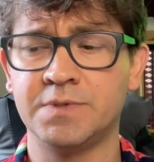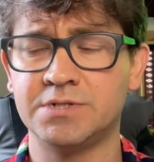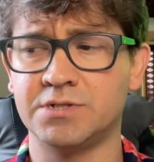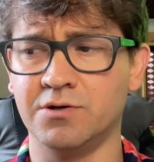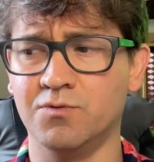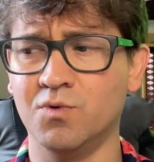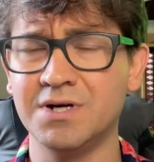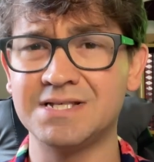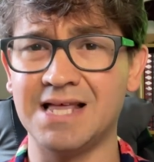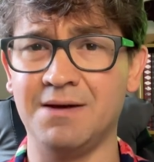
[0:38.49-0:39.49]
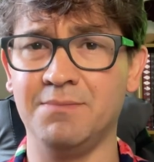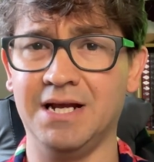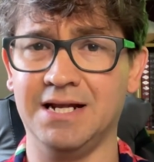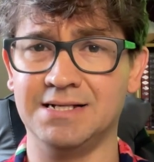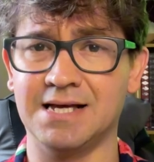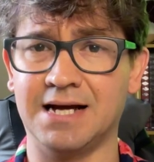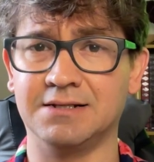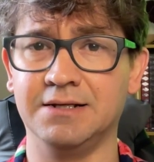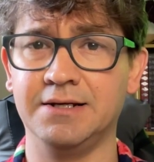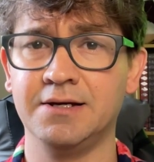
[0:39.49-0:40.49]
So what does that mean exactly?